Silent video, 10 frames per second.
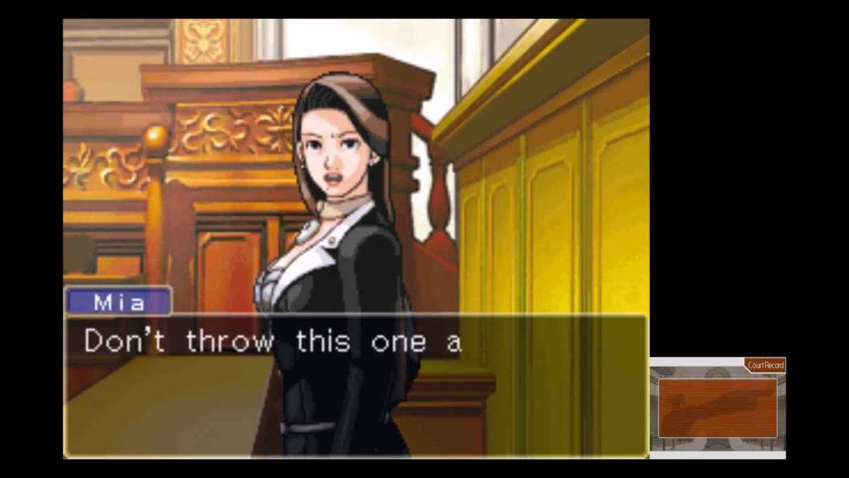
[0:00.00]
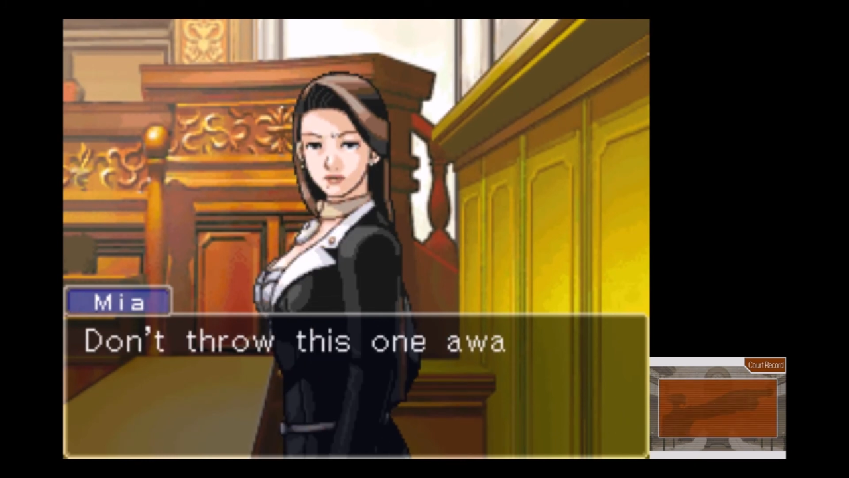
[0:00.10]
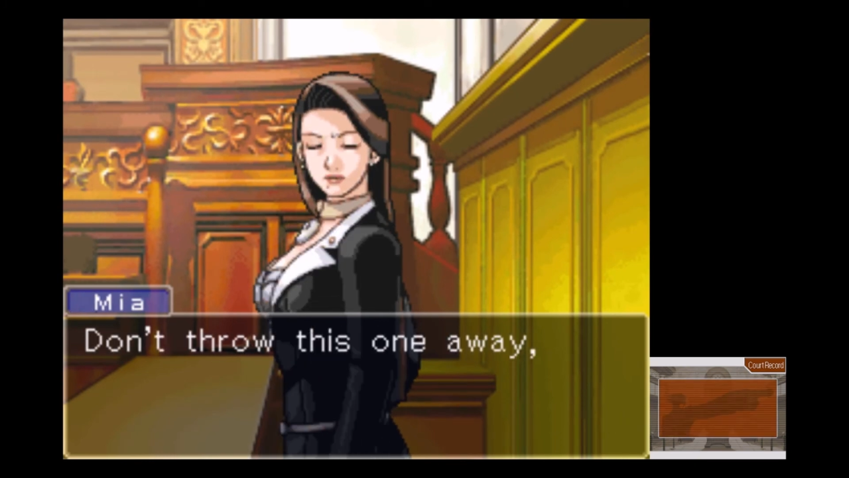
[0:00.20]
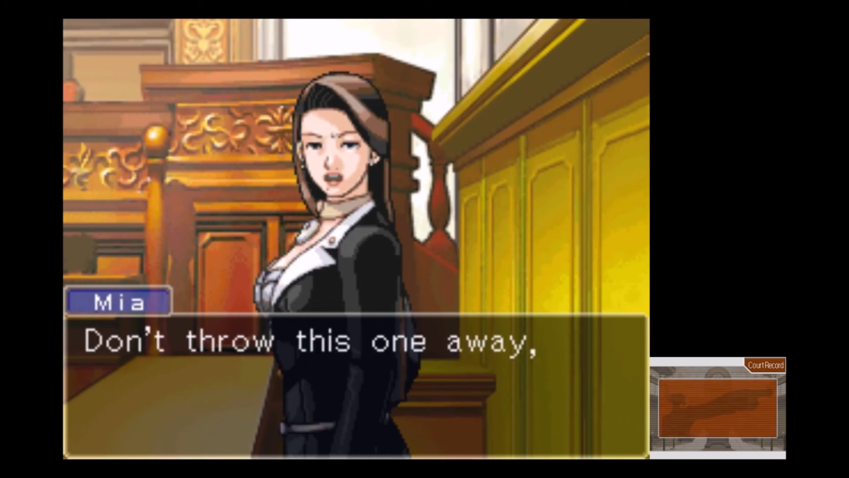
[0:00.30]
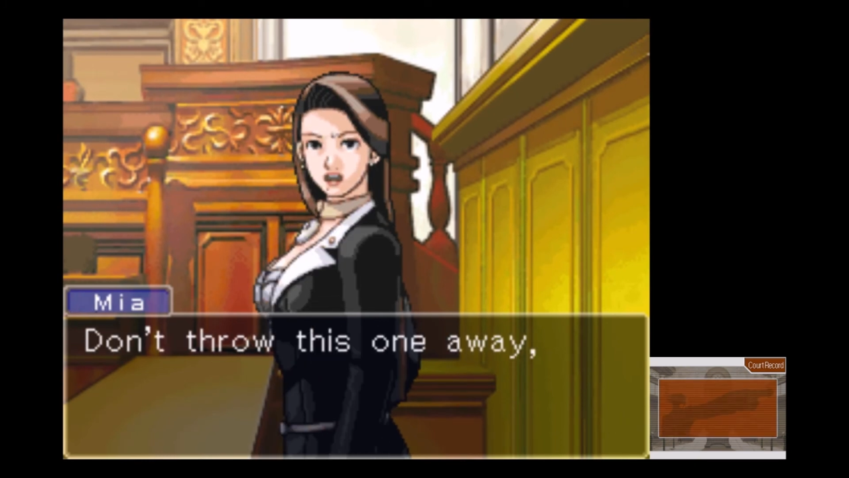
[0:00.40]

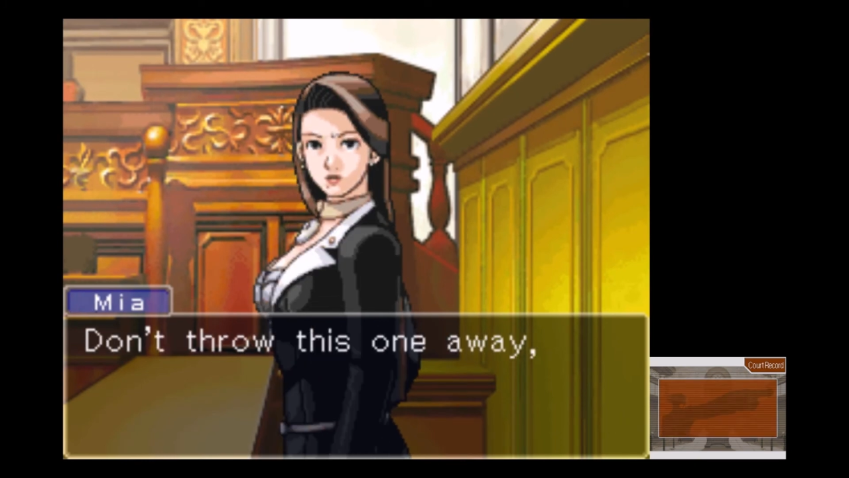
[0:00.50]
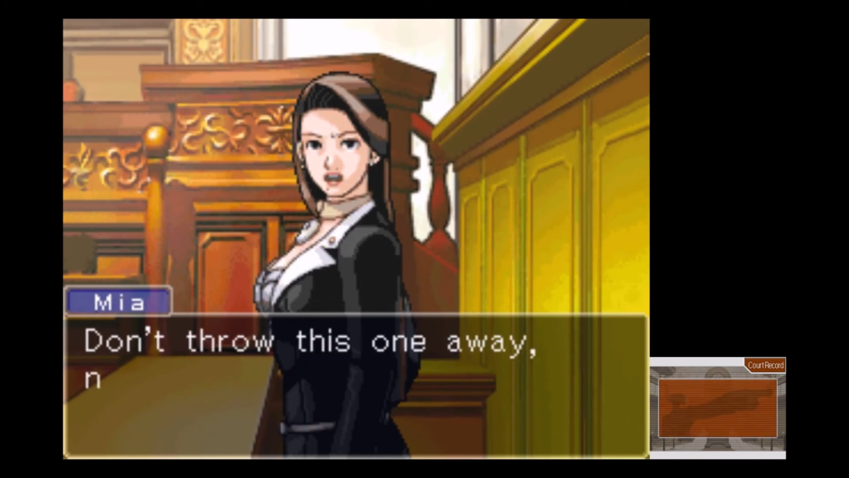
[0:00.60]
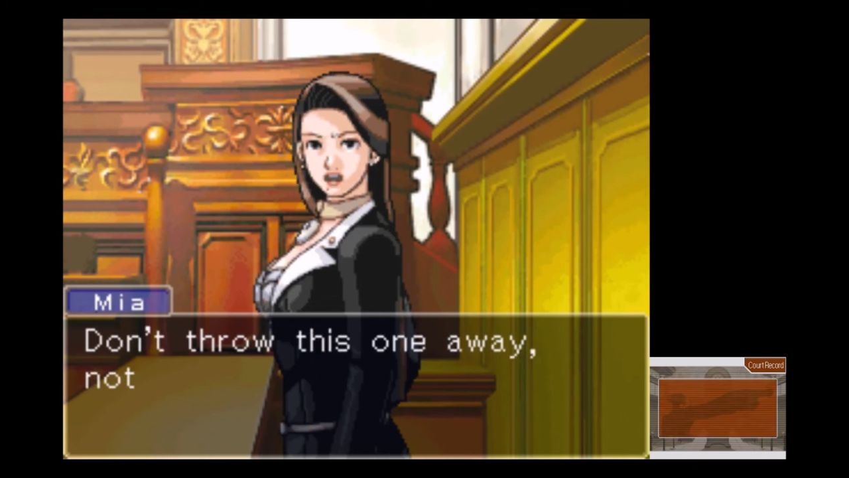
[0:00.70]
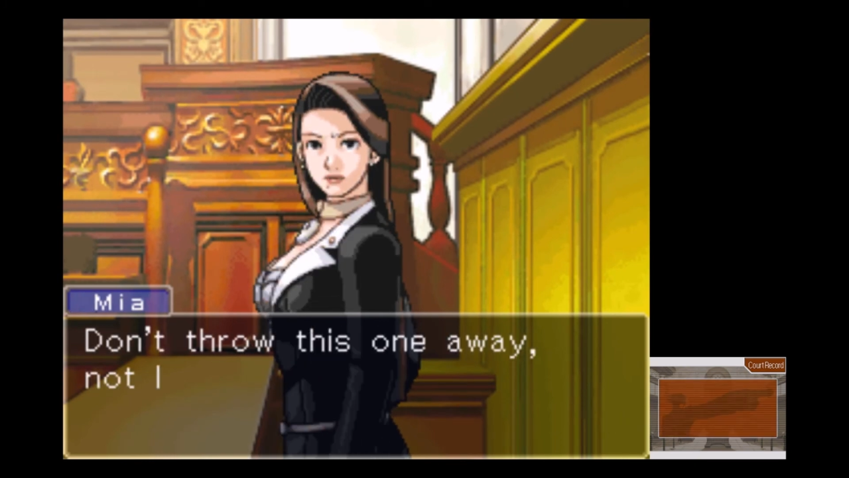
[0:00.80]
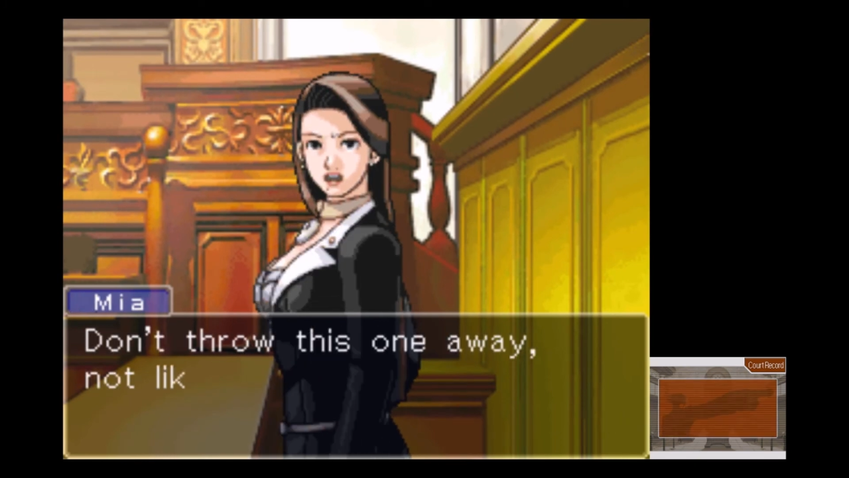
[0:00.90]
throw this
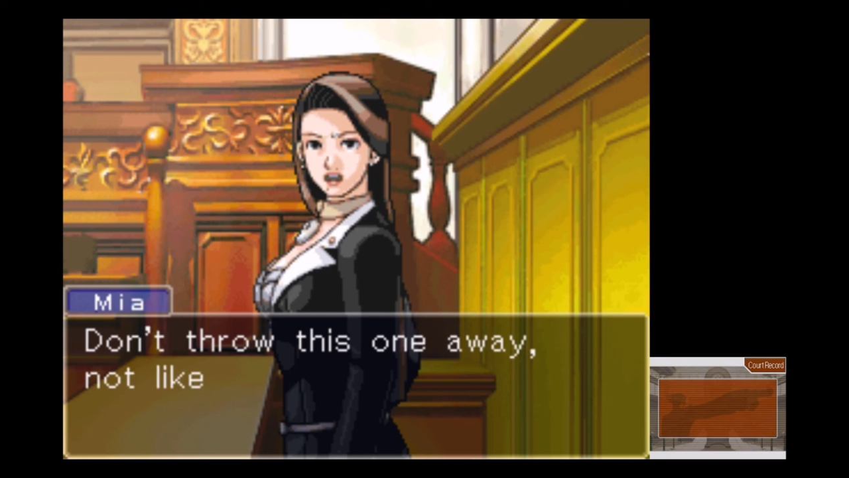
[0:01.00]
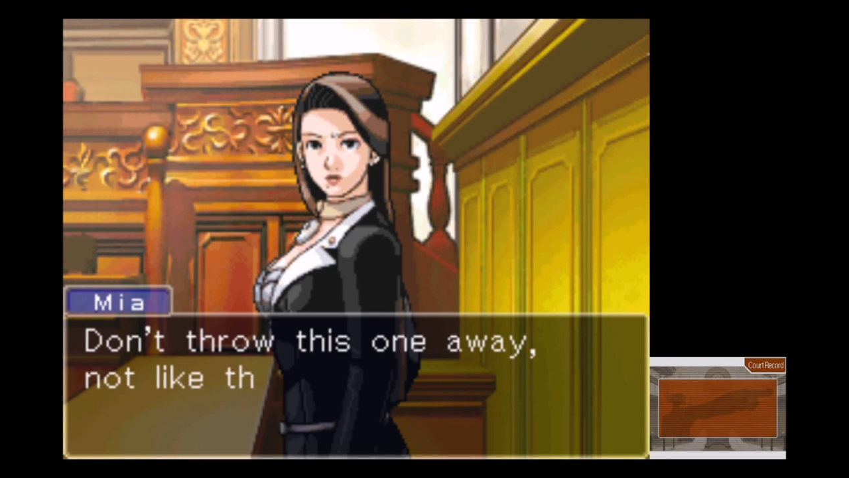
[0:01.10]
one away.